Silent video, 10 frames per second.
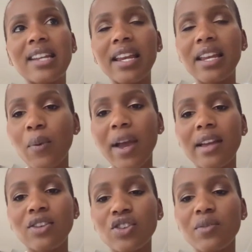in any
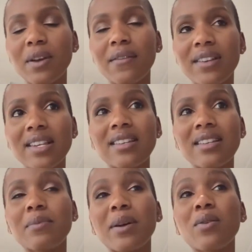way and just be of
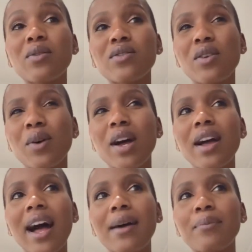assistance, but also
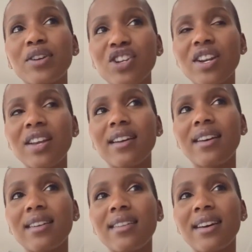pushing
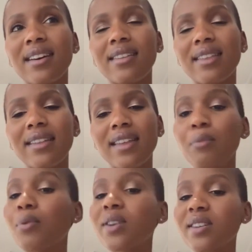the
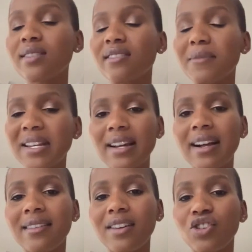importance of mental
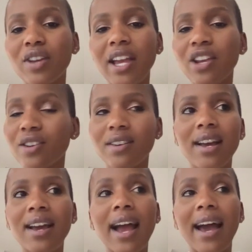health
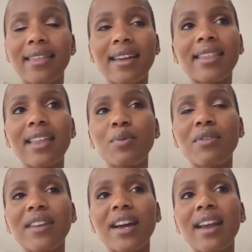education, I think then
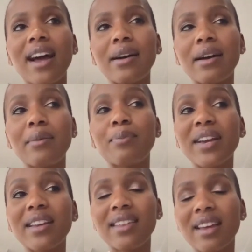we've done a
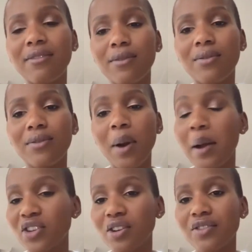big thing for
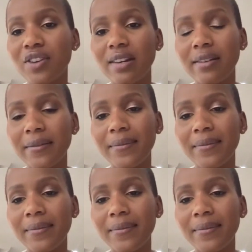our children.